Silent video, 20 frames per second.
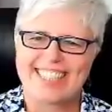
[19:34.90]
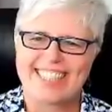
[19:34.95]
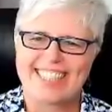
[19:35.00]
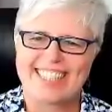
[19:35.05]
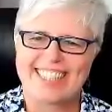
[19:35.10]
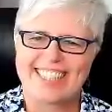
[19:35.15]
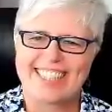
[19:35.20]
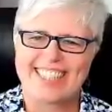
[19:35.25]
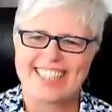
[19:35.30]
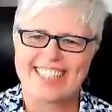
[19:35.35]
check
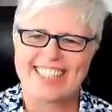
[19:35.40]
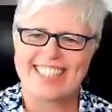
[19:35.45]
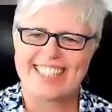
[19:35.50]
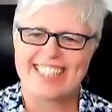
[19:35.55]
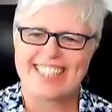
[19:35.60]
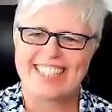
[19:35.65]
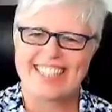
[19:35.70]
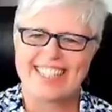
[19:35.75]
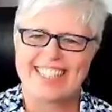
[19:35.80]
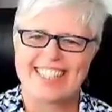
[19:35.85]
the bungee
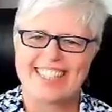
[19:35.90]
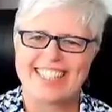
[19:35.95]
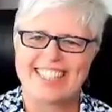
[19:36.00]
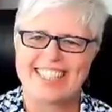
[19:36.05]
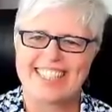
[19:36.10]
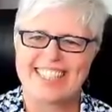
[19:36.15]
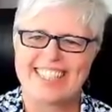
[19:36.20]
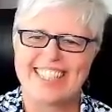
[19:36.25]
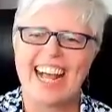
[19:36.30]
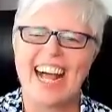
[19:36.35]
cord
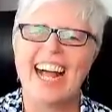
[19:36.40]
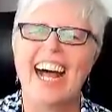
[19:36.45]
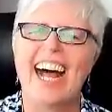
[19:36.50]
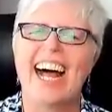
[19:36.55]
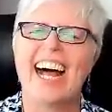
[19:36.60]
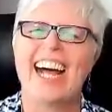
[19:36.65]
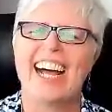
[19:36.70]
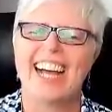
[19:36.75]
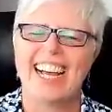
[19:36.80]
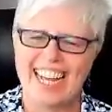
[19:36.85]
on the way down.
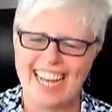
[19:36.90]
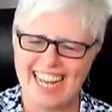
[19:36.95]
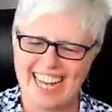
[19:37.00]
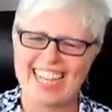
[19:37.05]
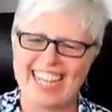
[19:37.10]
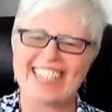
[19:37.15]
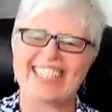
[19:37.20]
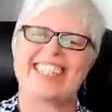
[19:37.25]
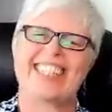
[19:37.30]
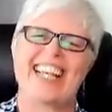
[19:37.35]

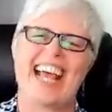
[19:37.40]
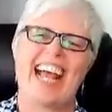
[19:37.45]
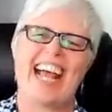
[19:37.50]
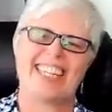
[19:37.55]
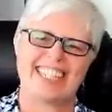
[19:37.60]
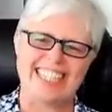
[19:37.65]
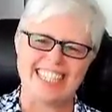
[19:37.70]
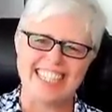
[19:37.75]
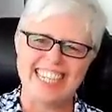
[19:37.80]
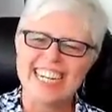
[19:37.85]

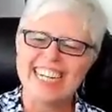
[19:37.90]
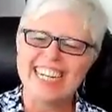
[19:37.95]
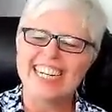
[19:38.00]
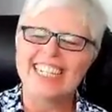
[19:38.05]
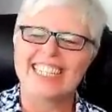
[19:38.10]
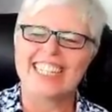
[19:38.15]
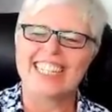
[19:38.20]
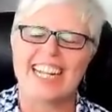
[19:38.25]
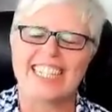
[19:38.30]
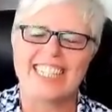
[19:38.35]
Exactly.
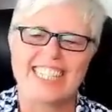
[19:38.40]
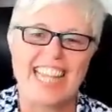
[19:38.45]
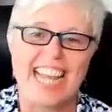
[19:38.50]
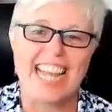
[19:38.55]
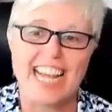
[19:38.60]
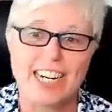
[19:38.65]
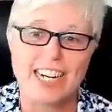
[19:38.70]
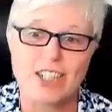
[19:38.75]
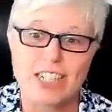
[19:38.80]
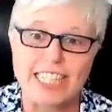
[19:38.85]
That's
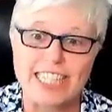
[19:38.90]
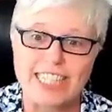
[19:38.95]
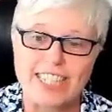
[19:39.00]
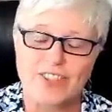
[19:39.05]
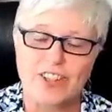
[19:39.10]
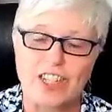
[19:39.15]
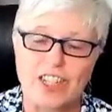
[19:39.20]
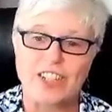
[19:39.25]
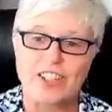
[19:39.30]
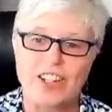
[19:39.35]
the
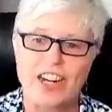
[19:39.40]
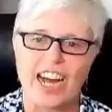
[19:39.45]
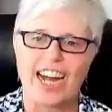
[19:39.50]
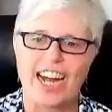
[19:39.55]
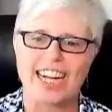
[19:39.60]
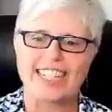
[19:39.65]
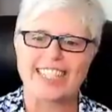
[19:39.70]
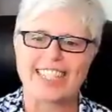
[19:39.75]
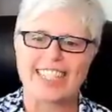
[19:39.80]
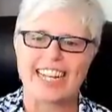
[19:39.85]
Aries for you
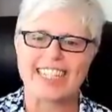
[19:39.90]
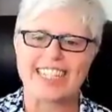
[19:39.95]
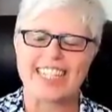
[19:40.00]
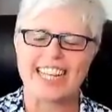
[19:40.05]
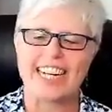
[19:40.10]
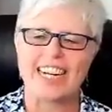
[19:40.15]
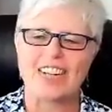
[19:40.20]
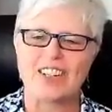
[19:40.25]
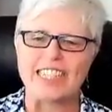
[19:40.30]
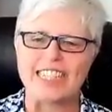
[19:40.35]
guys. That's
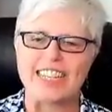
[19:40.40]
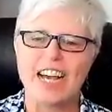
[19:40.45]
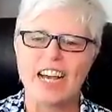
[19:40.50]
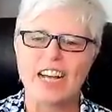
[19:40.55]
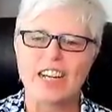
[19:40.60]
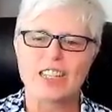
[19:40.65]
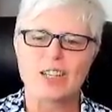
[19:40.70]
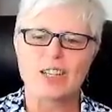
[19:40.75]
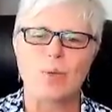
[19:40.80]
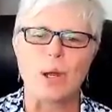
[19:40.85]
the Aries.
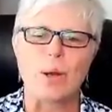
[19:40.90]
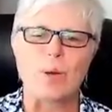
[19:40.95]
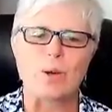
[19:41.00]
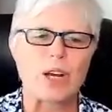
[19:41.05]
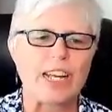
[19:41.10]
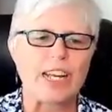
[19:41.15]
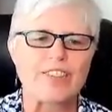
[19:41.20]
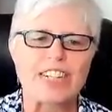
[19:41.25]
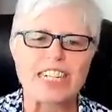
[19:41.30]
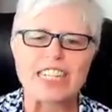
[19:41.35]
So we
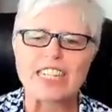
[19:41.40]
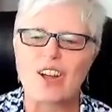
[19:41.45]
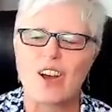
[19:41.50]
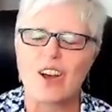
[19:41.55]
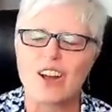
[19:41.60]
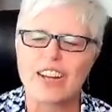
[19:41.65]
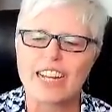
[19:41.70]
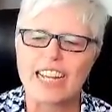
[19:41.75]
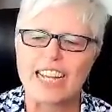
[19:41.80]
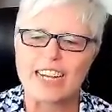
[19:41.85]
were even
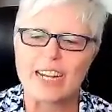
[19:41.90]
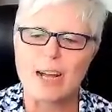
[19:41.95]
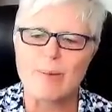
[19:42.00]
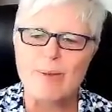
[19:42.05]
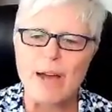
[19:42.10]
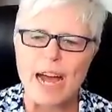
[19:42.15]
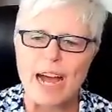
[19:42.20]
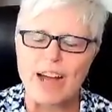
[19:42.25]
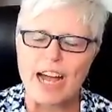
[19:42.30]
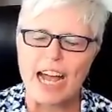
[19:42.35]
talking
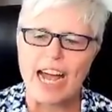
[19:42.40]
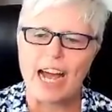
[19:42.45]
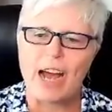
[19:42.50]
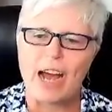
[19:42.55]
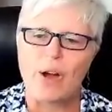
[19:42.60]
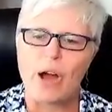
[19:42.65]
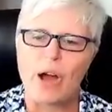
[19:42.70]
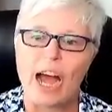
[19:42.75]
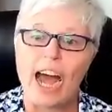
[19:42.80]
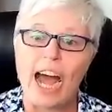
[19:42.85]
about
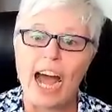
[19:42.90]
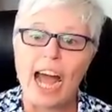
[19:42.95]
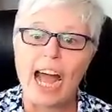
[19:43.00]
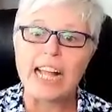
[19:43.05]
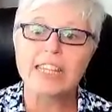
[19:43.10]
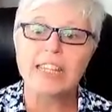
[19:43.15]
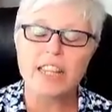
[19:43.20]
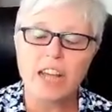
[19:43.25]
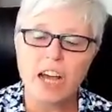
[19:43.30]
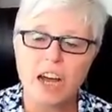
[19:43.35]
how
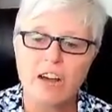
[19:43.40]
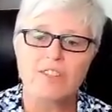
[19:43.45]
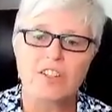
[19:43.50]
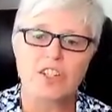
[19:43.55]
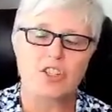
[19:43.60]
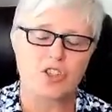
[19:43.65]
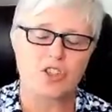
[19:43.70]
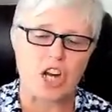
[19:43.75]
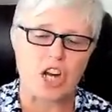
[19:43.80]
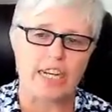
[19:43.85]
I love
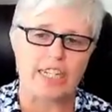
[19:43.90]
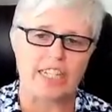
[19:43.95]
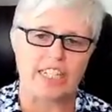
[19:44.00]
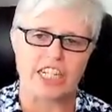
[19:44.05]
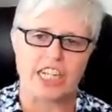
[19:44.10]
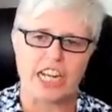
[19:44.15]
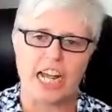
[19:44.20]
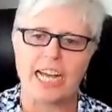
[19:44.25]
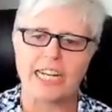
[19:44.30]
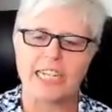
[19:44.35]

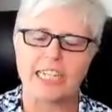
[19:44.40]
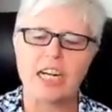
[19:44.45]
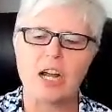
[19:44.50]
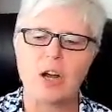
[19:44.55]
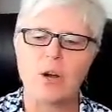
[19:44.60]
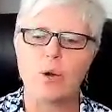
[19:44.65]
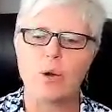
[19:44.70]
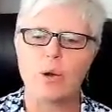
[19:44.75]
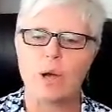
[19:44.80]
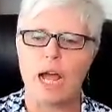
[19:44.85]
astrology. I don't
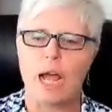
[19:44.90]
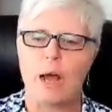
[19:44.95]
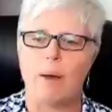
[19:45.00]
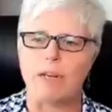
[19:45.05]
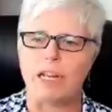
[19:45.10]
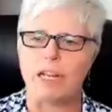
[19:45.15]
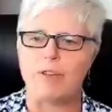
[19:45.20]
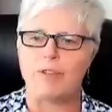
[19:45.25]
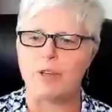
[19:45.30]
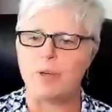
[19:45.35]
know how
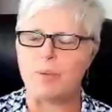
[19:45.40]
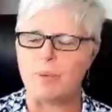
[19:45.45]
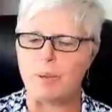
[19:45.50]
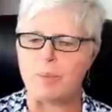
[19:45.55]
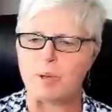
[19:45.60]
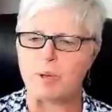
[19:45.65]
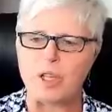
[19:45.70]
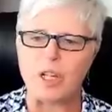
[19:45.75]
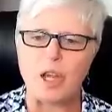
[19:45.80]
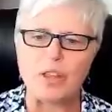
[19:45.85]
many of you
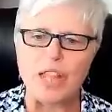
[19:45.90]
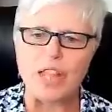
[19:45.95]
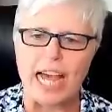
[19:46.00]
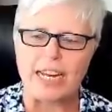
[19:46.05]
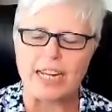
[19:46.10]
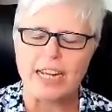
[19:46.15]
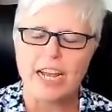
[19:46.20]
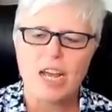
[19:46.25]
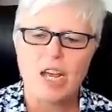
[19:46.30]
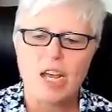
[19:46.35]
people know
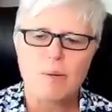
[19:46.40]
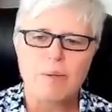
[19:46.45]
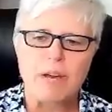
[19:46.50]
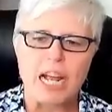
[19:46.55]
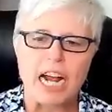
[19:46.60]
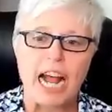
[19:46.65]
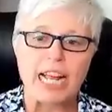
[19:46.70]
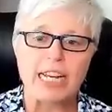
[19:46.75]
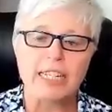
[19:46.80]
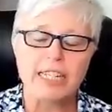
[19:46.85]
that,
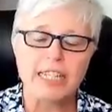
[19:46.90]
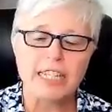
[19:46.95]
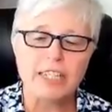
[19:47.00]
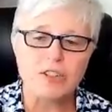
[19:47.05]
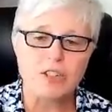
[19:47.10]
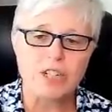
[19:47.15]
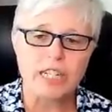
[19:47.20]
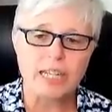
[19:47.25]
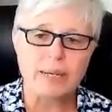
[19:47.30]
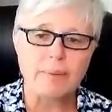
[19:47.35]
but I
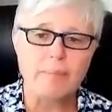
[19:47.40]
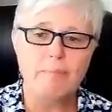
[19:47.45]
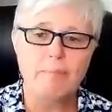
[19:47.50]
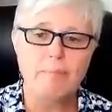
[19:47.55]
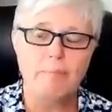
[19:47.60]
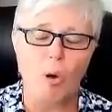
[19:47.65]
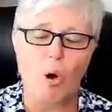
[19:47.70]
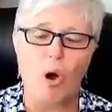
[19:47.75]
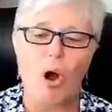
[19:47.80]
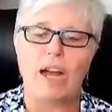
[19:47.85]
literally
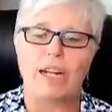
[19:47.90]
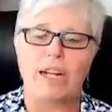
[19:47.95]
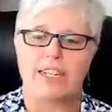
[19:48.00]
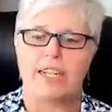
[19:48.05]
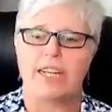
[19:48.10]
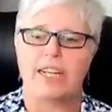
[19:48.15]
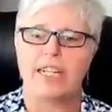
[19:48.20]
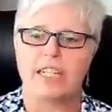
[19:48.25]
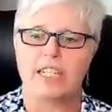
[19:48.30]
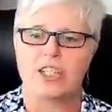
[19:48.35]
bought
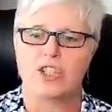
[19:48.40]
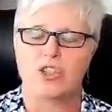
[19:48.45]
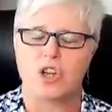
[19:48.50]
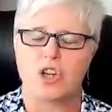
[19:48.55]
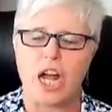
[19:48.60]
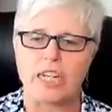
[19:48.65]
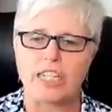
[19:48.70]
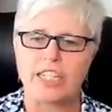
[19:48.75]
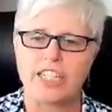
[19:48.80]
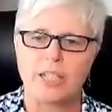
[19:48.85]
an
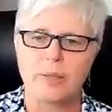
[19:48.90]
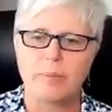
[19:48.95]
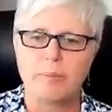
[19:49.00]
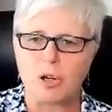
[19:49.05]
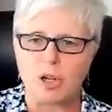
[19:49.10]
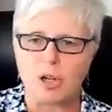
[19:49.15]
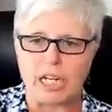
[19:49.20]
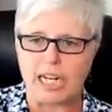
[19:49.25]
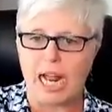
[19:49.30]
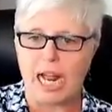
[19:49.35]
astrology
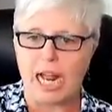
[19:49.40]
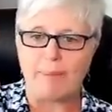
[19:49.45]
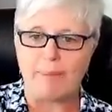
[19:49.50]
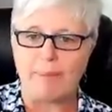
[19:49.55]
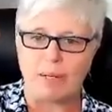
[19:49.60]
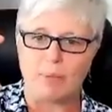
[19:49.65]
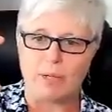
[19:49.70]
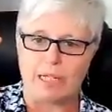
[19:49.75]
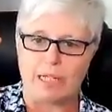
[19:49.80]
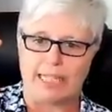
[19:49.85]
book, and I
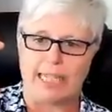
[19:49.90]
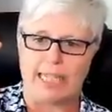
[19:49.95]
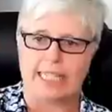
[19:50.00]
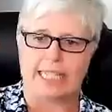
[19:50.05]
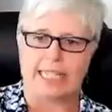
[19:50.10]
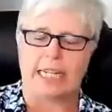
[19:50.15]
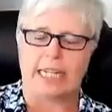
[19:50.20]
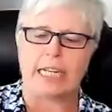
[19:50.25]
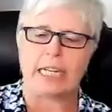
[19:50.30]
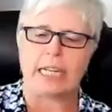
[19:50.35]
mean it was this
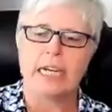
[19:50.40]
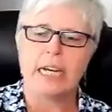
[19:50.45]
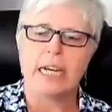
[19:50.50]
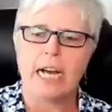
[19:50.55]
thing